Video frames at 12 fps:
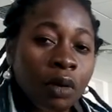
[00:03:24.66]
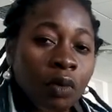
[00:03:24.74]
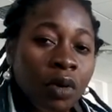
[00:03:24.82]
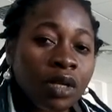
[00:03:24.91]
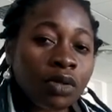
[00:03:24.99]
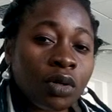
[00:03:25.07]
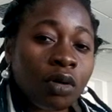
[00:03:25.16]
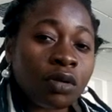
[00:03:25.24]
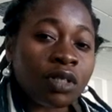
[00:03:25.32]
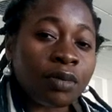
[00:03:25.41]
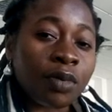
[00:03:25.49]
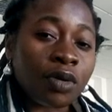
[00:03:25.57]
One
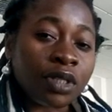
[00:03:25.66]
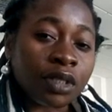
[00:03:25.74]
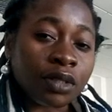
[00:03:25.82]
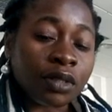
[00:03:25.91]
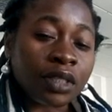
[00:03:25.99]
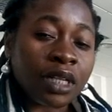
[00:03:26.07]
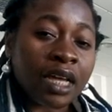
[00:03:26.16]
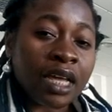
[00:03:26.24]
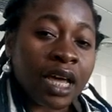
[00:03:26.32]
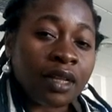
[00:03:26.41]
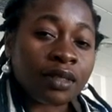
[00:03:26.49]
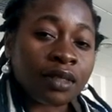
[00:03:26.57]
other model that
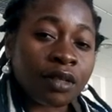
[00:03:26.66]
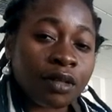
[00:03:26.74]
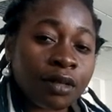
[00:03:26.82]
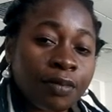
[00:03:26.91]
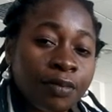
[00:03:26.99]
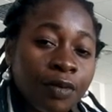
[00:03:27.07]
guides the